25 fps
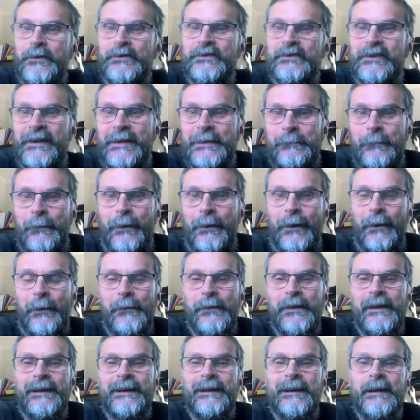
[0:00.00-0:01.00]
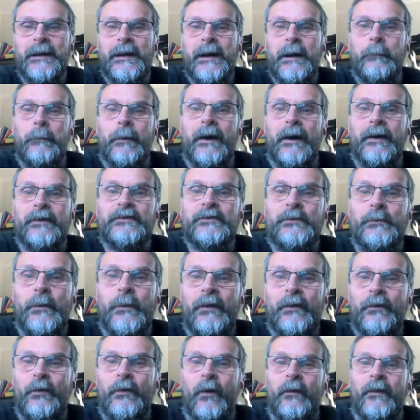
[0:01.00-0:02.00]
sleep well, but
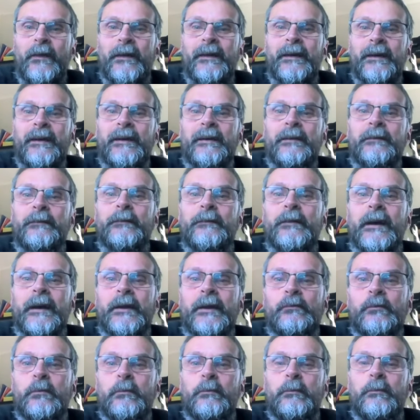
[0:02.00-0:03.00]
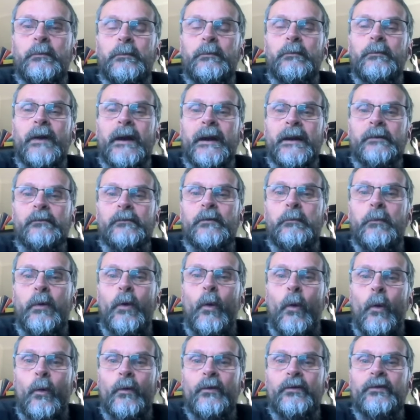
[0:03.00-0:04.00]
whether or not there are any, any
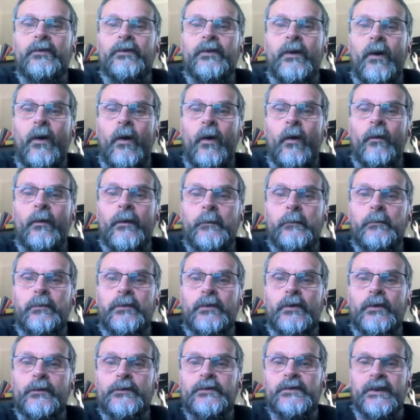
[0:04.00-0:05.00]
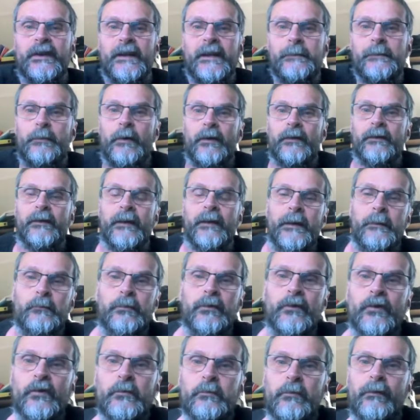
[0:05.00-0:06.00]
reports on improved sleep and
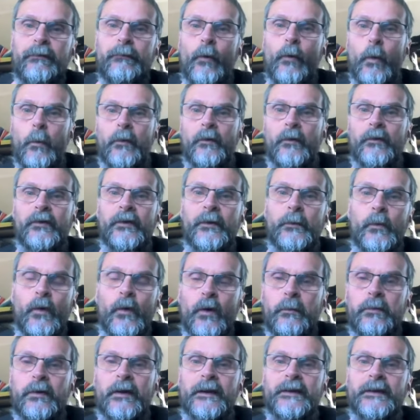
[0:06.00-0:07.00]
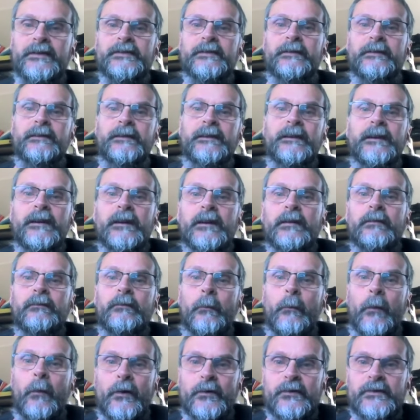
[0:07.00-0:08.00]
improved performance in the workplace
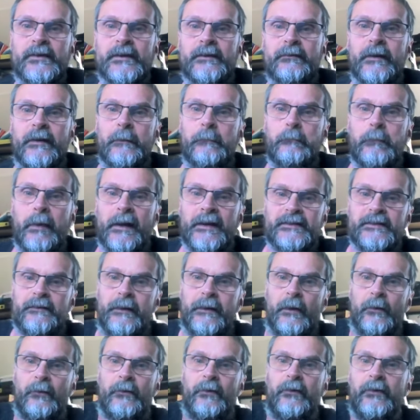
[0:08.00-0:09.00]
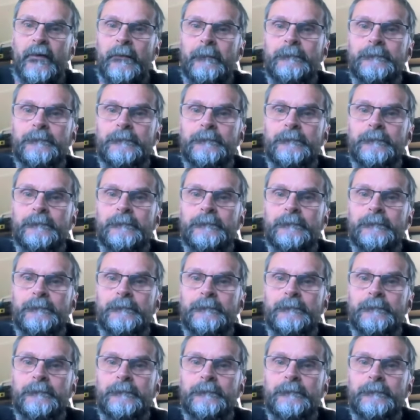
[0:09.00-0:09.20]
from those living in passive houses.